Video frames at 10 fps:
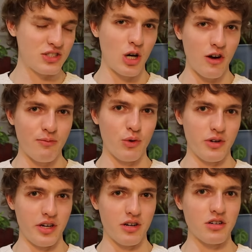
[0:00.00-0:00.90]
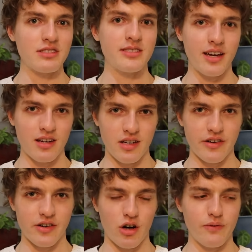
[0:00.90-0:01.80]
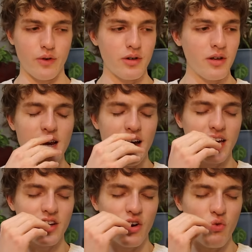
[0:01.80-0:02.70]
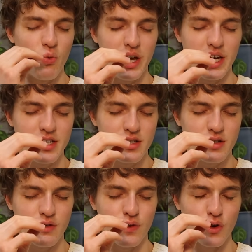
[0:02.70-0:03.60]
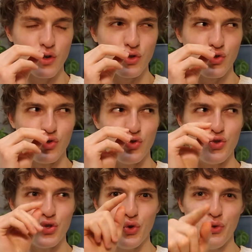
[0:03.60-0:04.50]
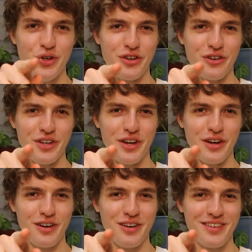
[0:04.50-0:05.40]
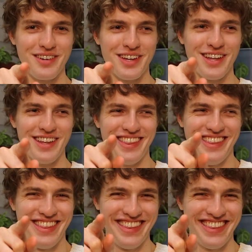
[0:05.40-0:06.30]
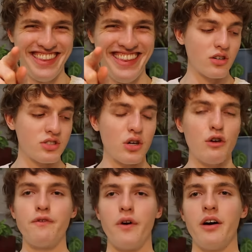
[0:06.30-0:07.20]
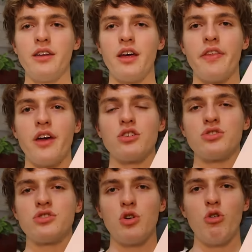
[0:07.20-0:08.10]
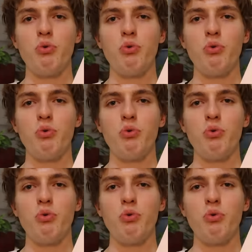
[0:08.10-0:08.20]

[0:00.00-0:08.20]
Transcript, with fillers: sophomore year, her second year at Harvard. And I cannot wait for her junior year. They are so fun. They are so